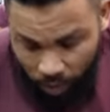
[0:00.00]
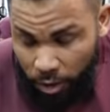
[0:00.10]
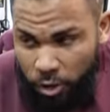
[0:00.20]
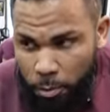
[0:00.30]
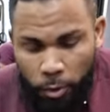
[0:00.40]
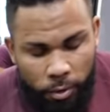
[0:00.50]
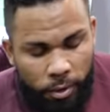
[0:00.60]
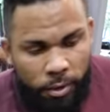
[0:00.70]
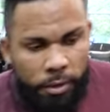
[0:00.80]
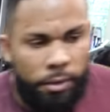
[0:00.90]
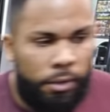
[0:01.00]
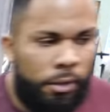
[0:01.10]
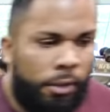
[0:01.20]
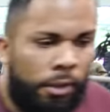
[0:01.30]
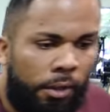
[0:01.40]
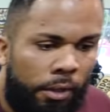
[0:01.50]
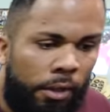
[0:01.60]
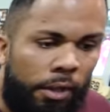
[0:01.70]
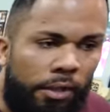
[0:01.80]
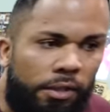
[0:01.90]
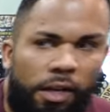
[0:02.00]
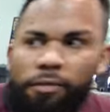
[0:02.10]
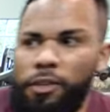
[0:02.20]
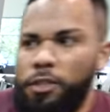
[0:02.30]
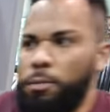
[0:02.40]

It is smooth. It is definitely